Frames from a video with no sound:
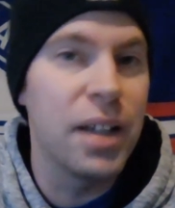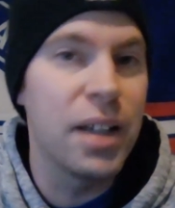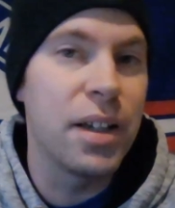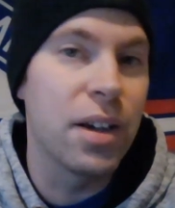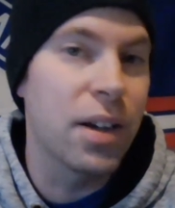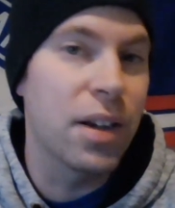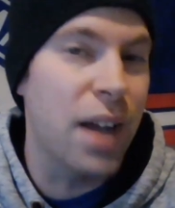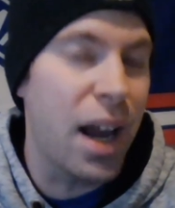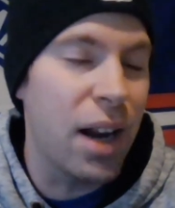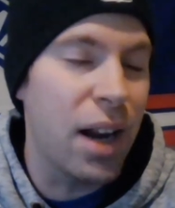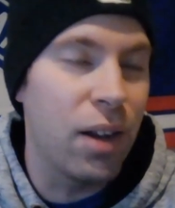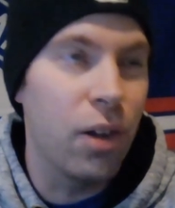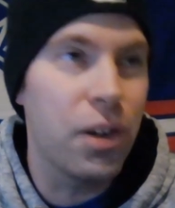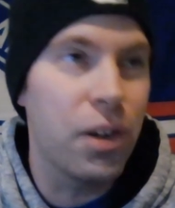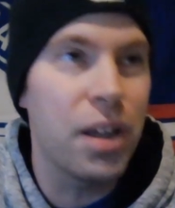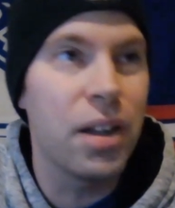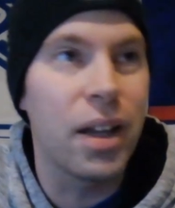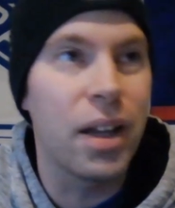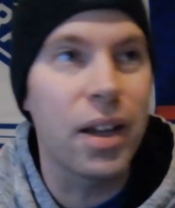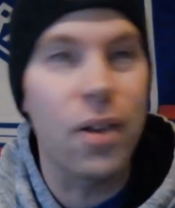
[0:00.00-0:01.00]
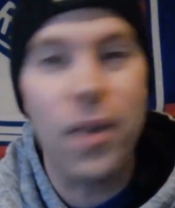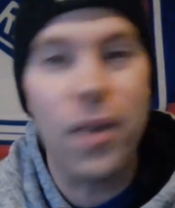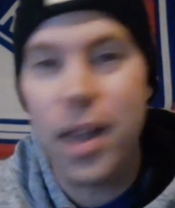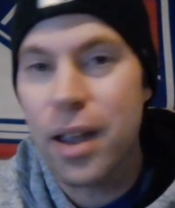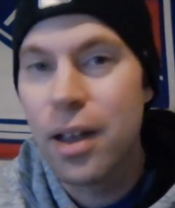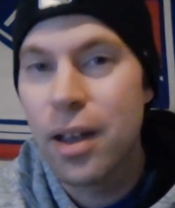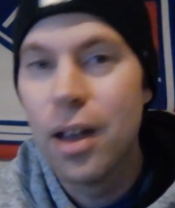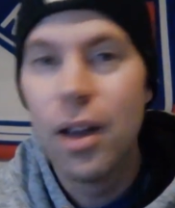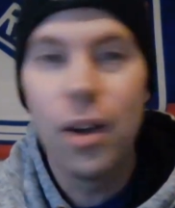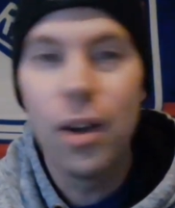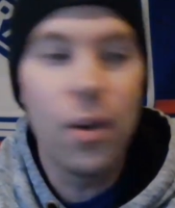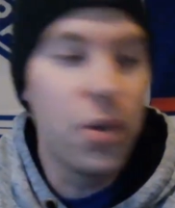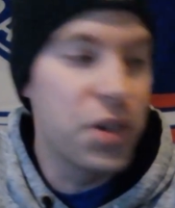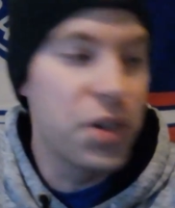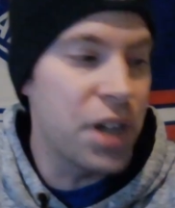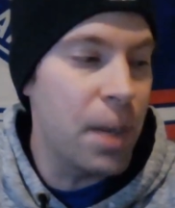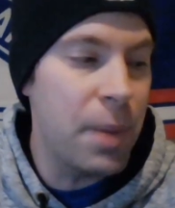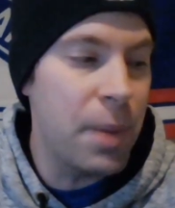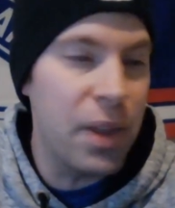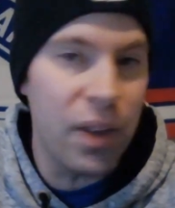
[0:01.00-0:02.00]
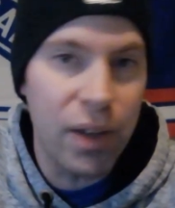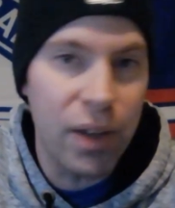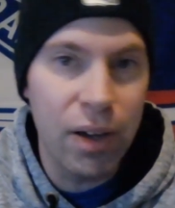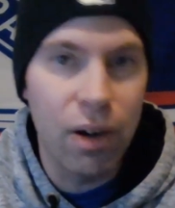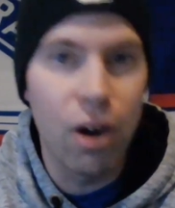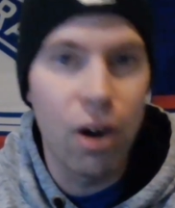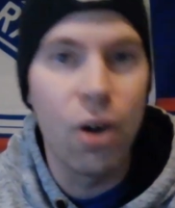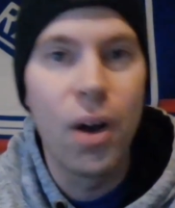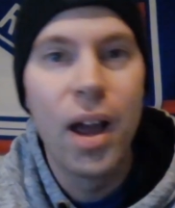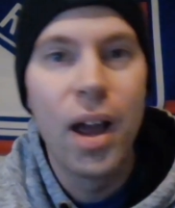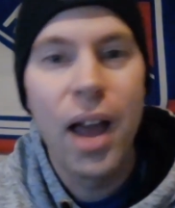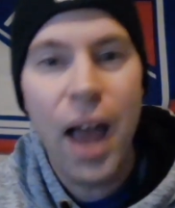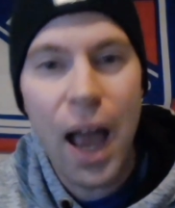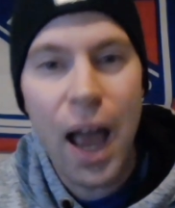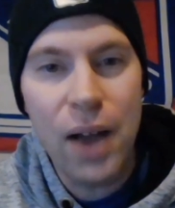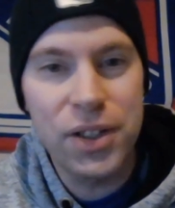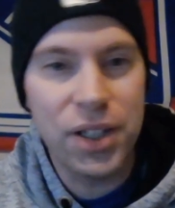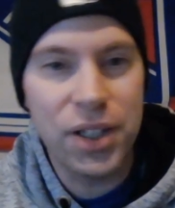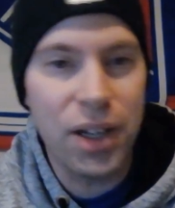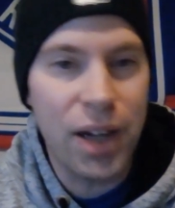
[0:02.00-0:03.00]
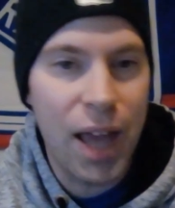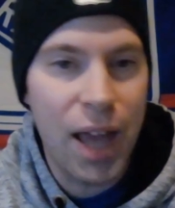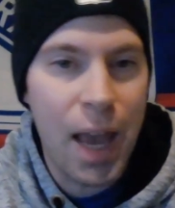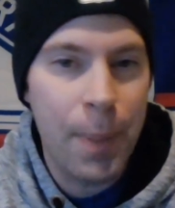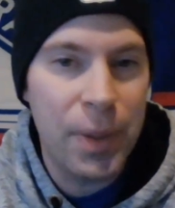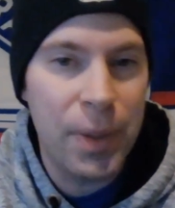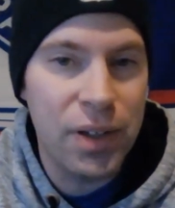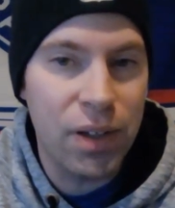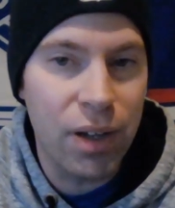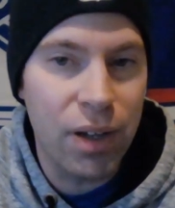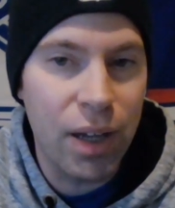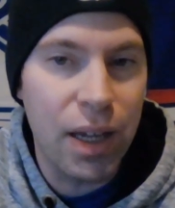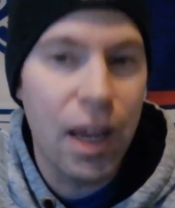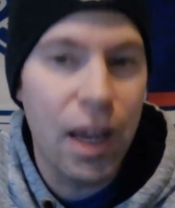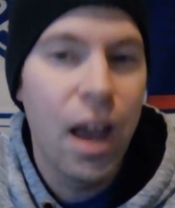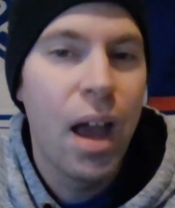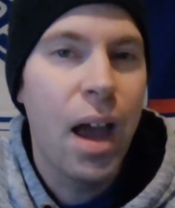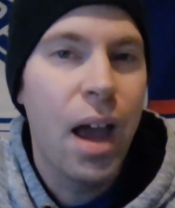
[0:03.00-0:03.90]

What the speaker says: And you're kind of looking like, okay, who's going to be the hero? How is it going to happen tonight?